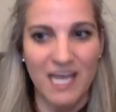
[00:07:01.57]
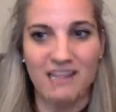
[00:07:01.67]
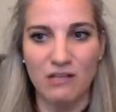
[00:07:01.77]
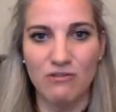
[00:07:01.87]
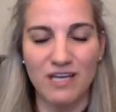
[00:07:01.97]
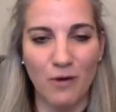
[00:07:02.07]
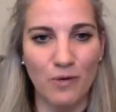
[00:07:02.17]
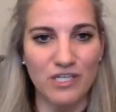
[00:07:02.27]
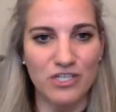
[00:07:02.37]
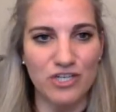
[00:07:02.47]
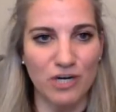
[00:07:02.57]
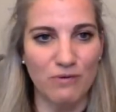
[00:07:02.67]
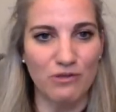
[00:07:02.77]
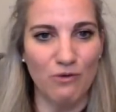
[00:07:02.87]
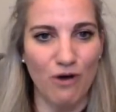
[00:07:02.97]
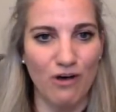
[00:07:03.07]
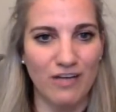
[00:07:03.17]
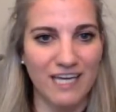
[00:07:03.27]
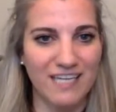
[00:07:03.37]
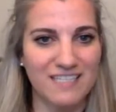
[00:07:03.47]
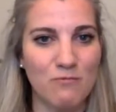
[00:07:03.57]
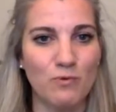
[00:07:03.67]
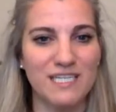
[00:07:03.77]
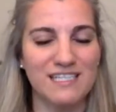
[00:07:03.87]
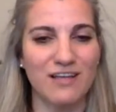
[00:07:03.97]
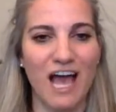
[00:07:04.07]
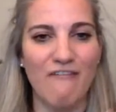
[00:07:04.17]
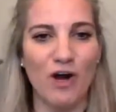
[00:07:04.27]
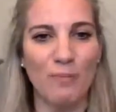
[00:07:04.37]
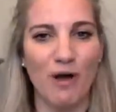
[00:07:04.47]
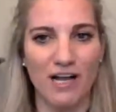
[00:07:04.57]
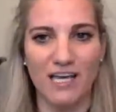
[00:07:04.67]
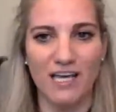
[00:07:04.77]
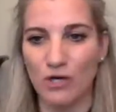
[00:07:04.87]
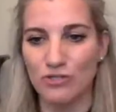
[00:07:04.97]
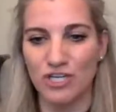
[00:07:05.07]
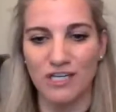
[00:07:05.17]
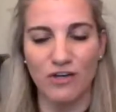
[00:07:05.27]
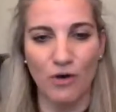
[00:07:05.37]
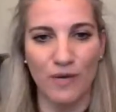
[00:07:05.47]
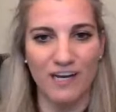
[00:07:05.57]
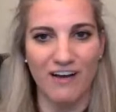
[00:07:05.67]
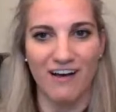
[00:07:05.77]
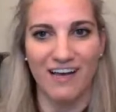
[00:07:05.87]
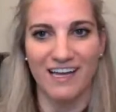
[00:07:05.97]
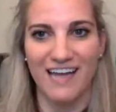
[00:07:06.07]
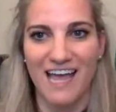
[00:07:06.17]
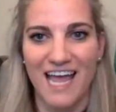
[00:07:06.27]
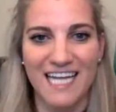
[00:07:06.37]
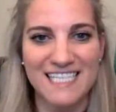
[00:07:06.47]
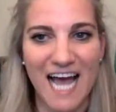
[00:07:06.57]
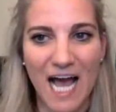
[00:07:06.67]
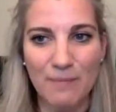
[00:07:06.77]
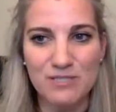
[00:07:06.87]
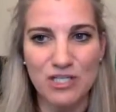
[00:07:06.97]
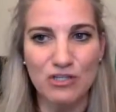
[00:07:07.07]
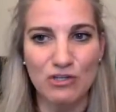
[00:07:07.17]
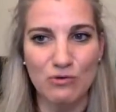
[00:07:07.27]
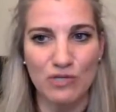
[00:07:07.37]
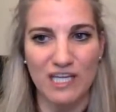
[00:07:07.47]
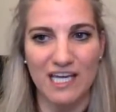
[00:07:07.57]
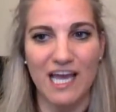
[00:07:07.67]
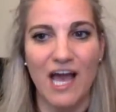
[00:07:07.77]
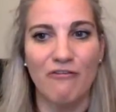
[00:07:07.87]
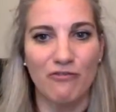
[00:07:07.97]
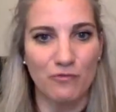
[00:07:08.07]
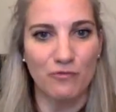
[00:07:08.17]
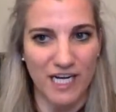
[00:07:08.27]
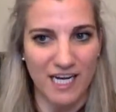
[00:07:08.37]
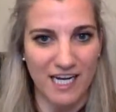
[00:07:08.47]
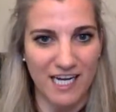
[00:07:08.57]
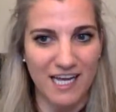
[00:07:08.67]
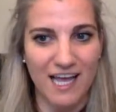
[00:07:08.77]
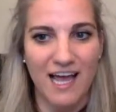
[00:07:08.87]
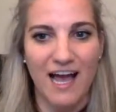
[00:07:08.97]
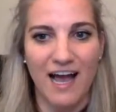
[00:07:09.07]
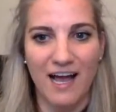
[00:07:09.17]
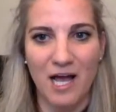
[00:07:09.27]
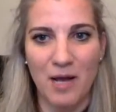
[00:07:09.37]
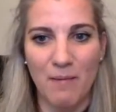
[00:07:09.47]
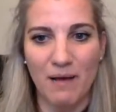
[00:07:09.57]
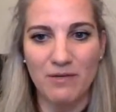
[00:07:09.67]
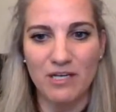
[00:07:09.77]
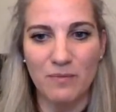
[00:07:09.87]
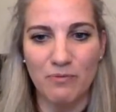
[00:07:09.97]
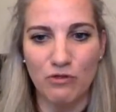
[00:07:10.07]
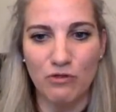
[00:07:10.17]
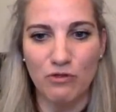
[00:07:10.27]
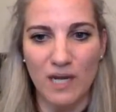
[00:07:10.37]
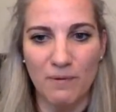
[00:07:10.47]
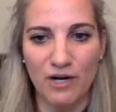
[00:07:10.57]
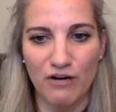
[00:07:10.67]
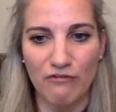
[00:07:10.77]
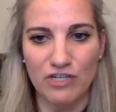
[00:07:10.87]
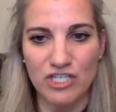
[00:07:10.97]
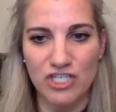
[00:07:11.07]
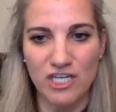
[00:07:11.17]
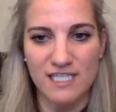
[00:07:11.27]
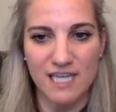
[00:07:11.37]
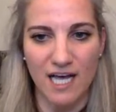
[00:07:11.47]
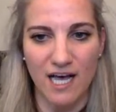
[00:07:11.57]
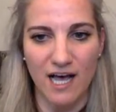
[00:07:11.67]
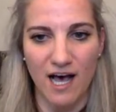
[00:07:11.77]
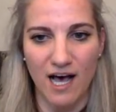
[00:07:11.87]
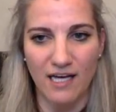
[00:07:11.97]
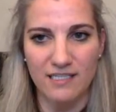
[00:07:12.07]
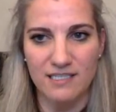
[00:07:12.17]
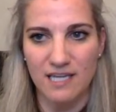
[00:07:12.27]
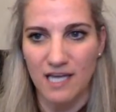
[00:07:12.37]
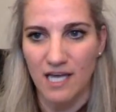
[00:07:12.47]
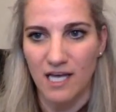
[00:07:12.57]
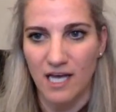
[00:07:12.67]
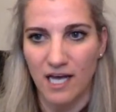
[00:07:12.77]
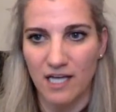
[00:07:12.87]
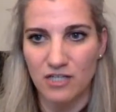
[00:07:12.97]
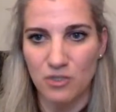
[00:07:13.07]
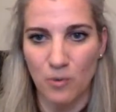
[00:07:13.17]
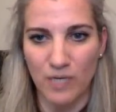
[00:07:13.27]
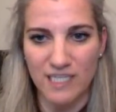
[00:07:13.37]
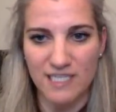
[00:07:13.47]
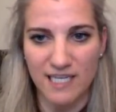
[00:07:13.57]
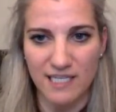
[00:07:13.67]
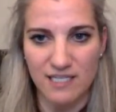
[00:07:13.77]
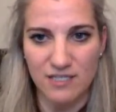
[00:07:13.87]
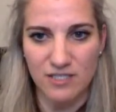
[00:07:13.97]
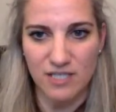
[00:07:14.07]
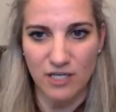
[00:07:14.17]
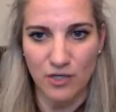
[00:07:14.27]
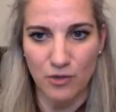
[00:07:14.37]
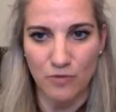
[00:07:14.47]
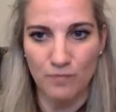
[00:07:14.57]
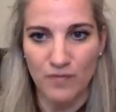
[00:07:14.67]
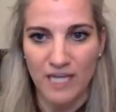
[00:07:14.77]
The other thing I wanted to share with you all is we still have our pocket coaching going on. It's absolutely free. I'm going to throw that up here for just a hot 20 seconds or so.